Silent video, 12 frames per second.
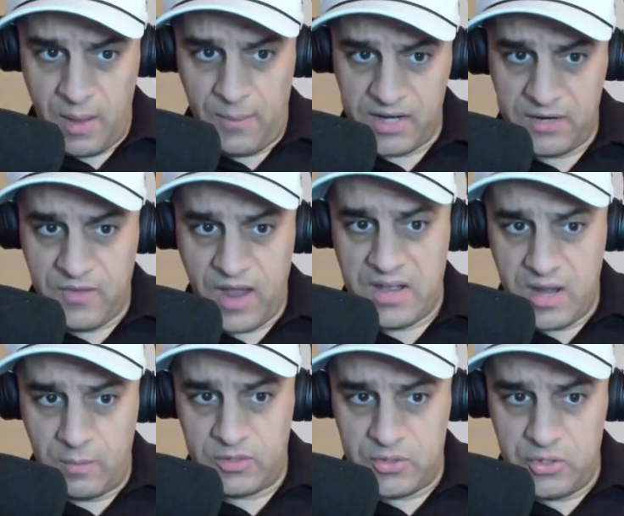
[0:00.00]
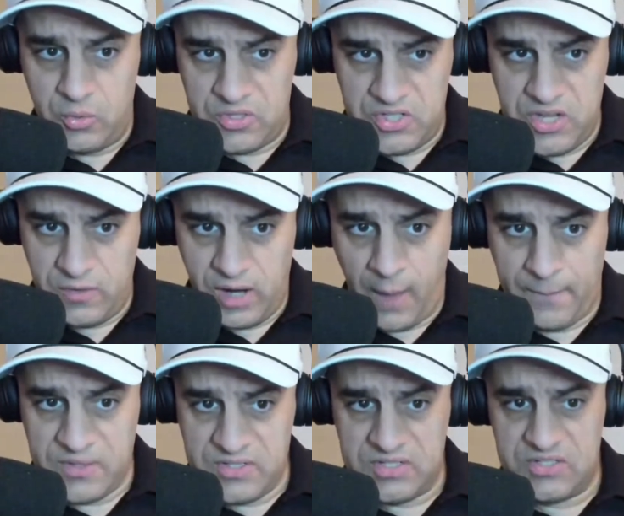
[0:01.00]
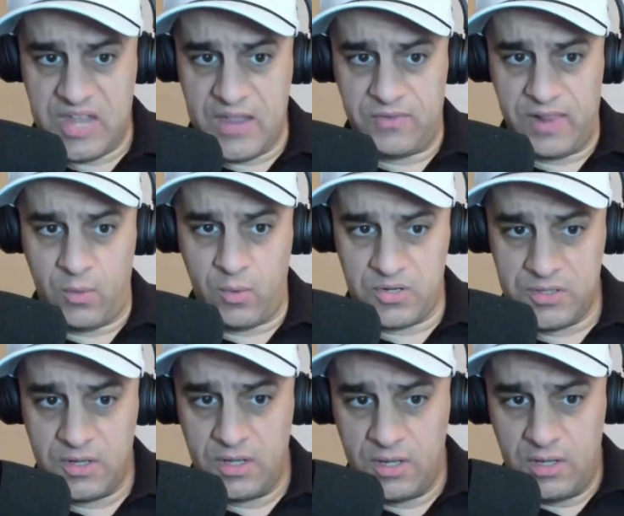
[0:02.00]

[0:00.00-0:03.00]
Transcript: a bona fide number 2 receiver opposite Zay Flowers.